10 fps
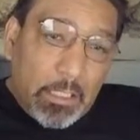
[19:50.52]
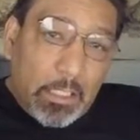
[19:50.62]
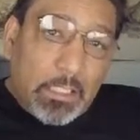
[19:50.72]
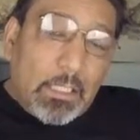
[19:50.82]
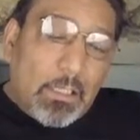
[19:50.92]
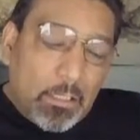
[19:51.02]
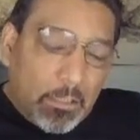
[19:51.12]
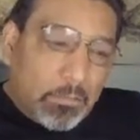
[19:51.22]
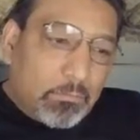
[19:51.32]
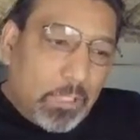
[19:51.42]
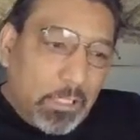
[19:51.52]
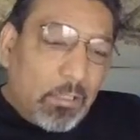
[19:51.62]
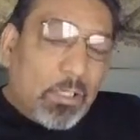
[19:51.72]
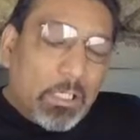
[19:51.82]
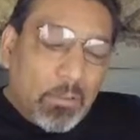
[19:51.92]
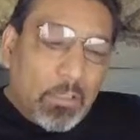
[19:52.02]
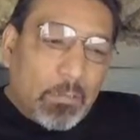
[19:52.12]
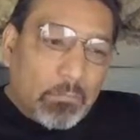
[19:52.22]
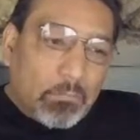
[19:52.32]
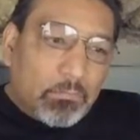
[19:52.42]
And I know
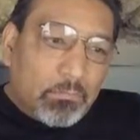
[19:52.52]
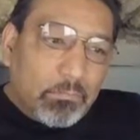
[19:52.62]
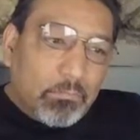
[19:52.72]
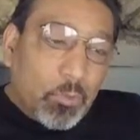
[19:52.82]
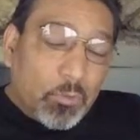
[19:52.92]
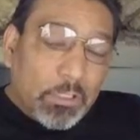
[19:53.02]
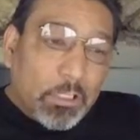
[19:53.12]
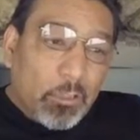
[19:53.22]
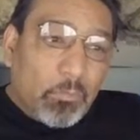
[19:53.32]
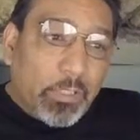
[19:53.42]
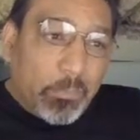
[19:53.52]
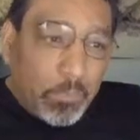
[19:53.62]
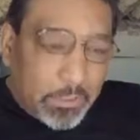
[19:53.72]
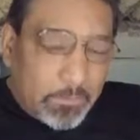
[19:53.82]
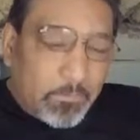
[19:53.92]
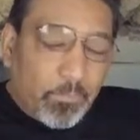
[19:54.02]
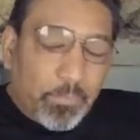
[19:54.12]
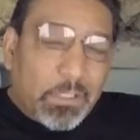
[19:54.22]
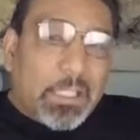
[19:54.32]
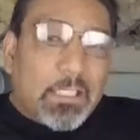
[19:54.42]
I'm boasting a little bit, but
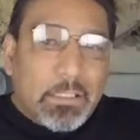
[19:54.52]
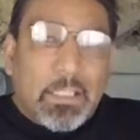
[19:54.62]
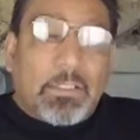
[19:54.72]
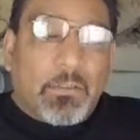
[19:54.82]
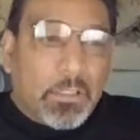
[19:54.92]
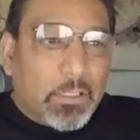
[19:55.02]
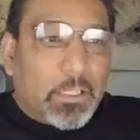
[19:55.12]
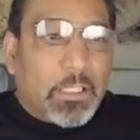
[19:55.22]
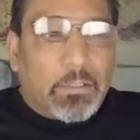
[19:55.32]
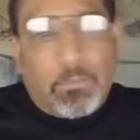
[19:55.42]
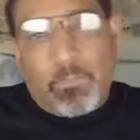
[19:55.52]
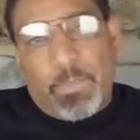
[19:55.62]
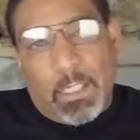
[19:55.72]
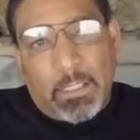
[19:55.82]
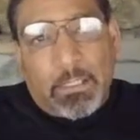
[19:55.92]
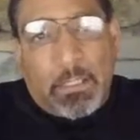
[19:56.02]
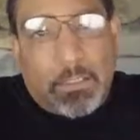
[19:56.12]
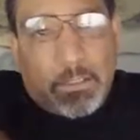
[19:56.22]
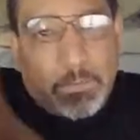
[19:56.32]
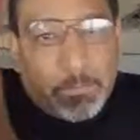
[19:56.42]
that's actually the case. I guess
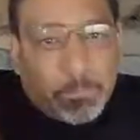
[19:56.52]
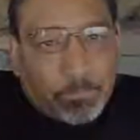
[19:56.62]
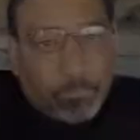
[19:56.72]
that's it.